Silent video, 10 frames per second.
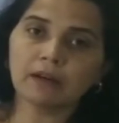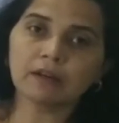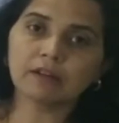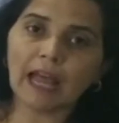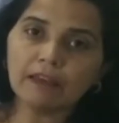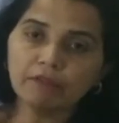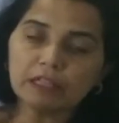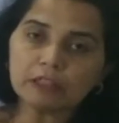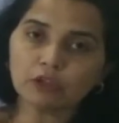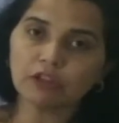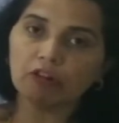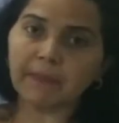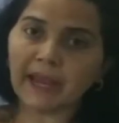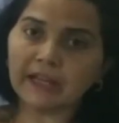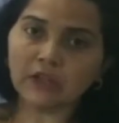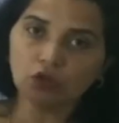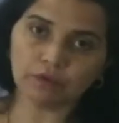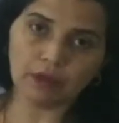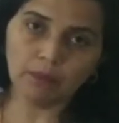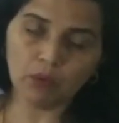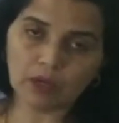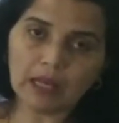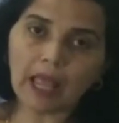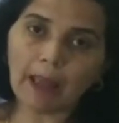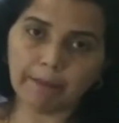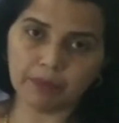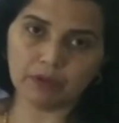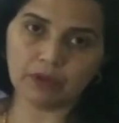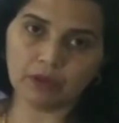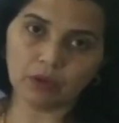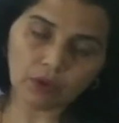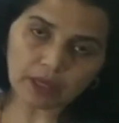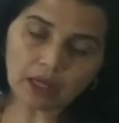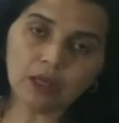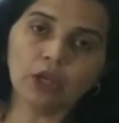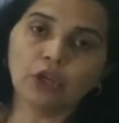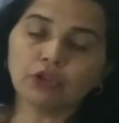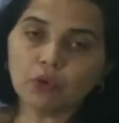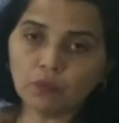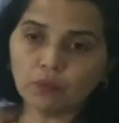rivals or the rebellions of the Mughal emperor. Okay, so